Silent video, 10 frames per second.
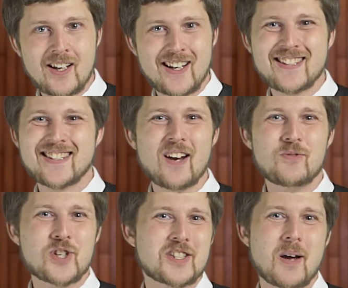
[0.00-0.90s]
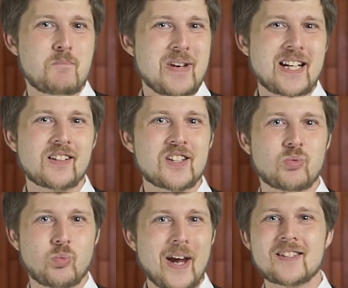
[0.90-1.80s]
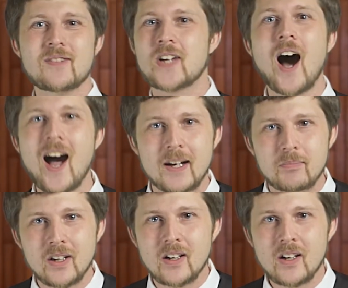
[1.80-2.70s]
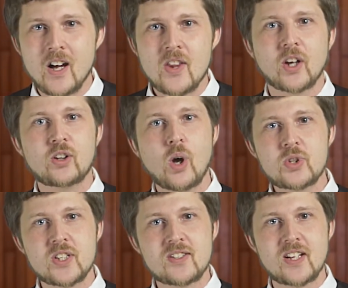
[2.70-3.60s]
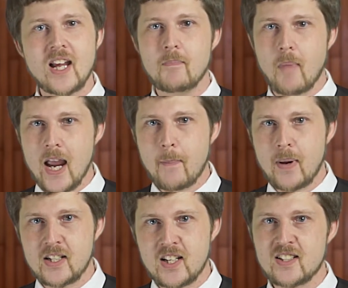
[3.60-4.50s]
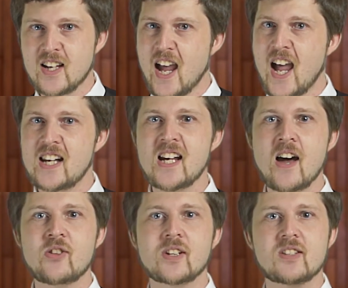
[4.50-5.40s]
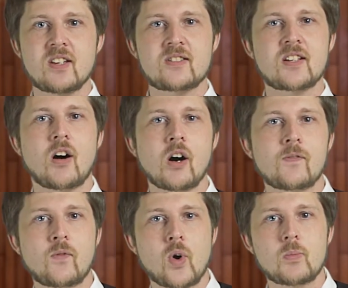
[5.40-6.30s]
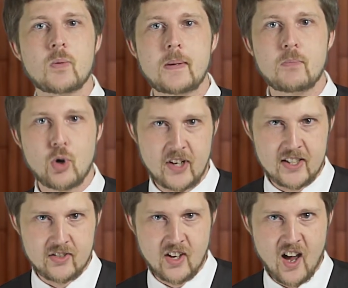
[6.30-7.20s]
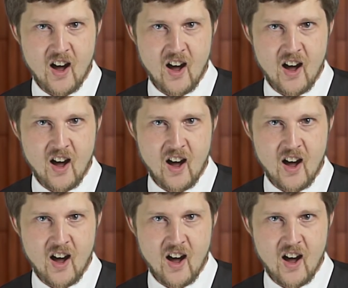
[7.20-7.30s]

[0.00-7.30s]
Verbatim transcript: Instead of just a meaningless waste of time. The closest, in my opinion, to any other existing art form would be movies.